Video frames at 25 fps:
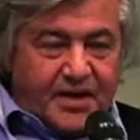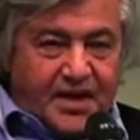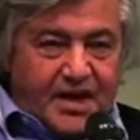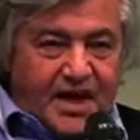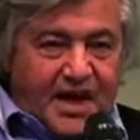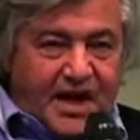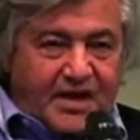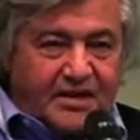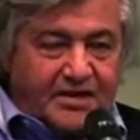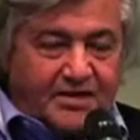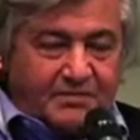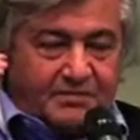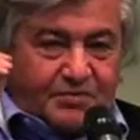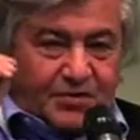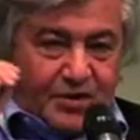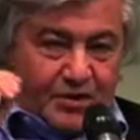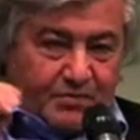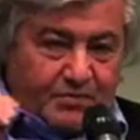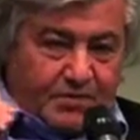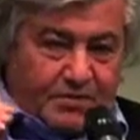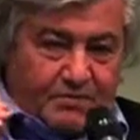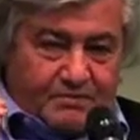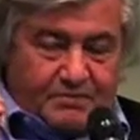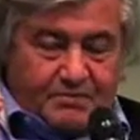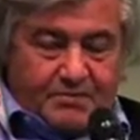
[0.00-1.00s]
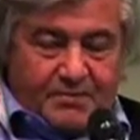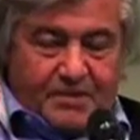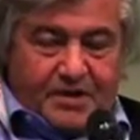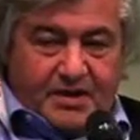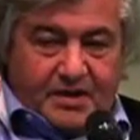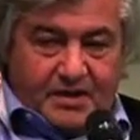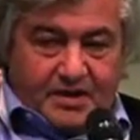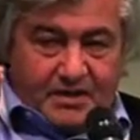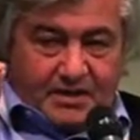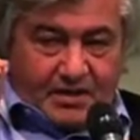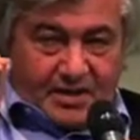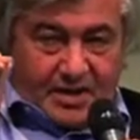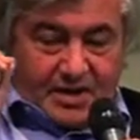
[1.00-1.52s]
And the problem
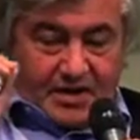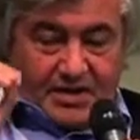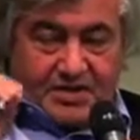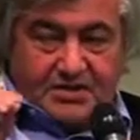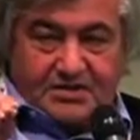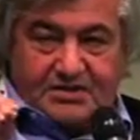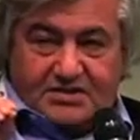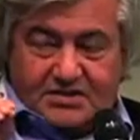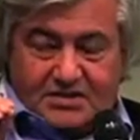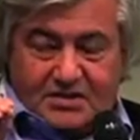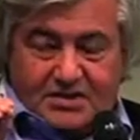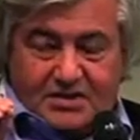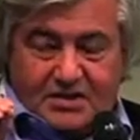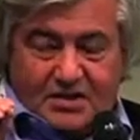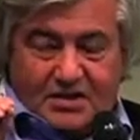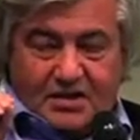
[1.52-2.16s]
is,